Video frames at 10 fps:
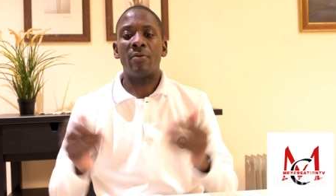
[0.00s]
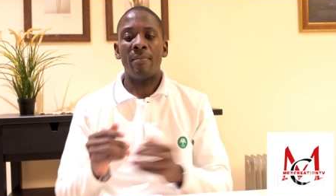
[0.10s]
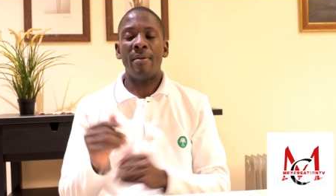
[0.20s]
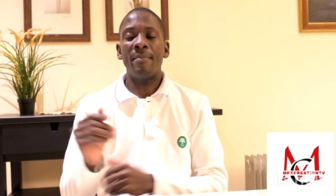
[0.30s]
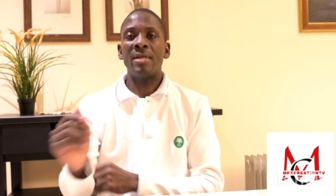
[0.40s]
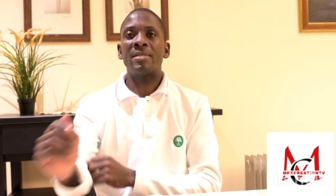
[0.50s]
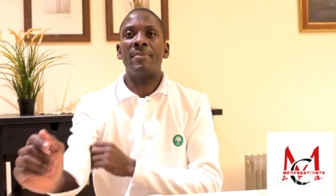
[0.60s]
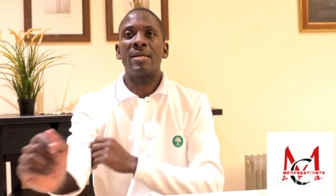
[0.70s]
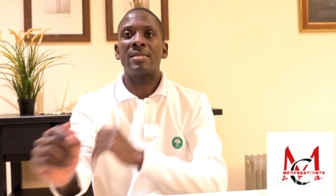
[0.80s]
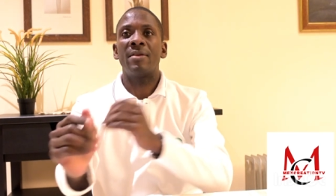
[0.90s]
remember it's
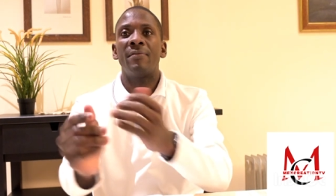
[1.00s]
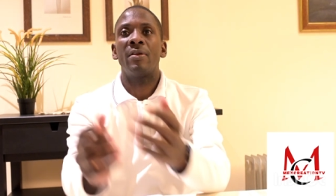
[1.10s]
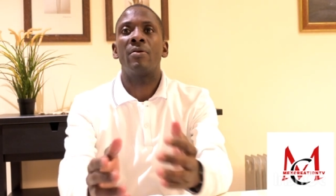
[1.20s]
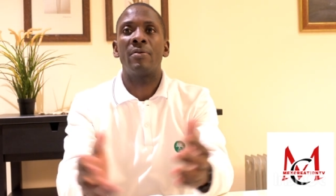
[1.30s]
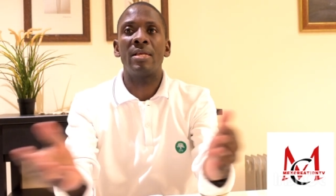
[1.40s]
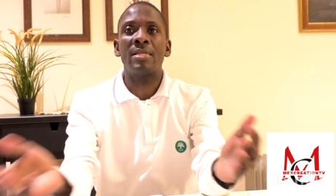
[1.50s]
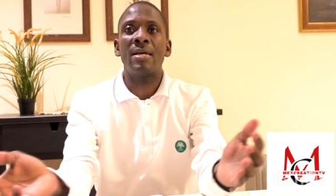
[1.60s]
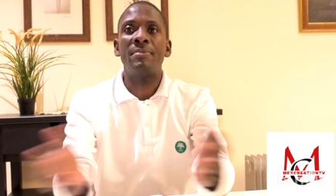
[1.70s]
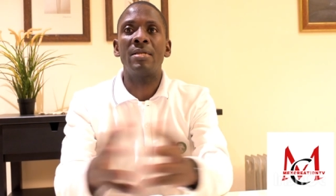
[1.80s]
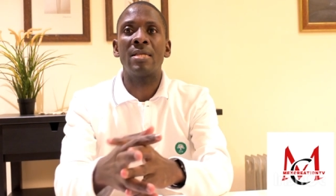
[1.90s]
Mex giving you all these
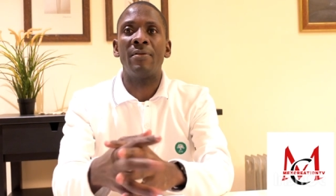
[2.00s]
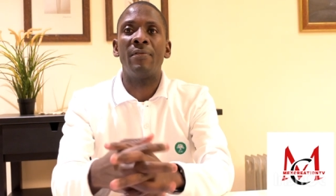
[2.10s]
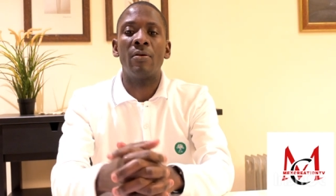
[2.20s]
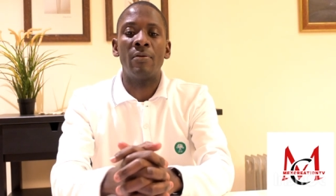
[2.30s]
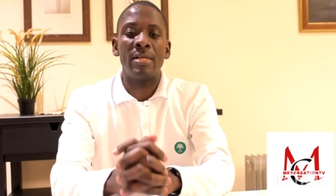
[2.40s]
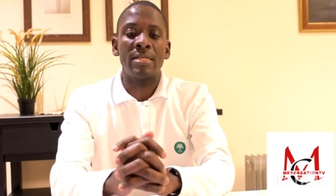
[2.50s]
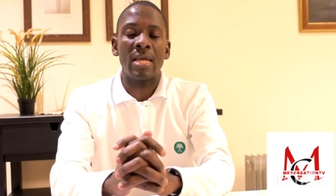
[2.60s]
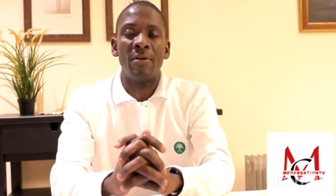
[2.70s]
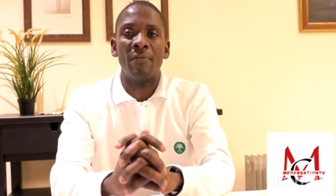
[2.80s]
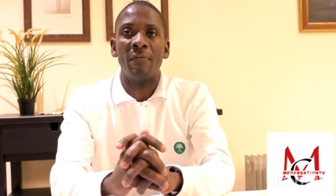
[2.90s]
updates giving you all this
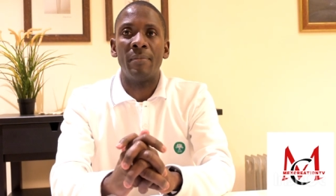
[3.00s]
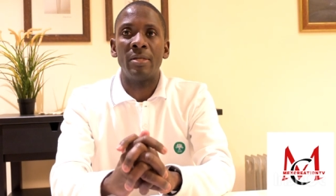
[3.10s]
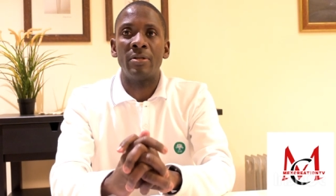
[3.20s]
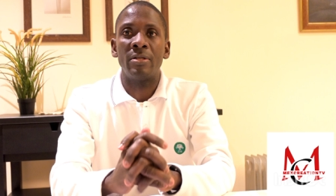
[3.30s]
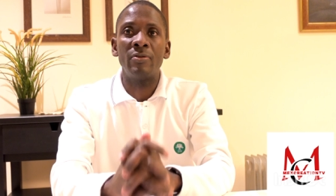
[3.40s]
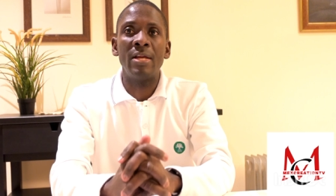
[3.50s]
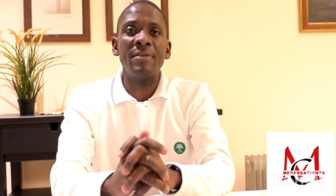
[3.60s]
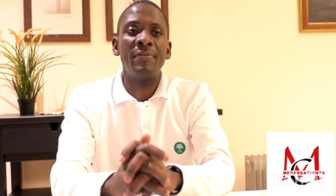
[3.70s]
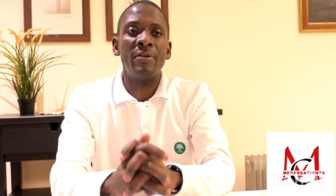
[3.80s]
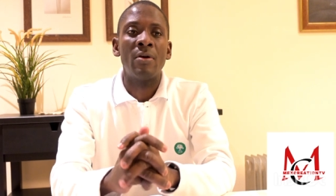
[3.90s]
kind of information today's
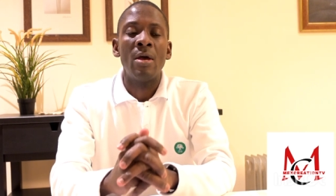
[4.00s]
video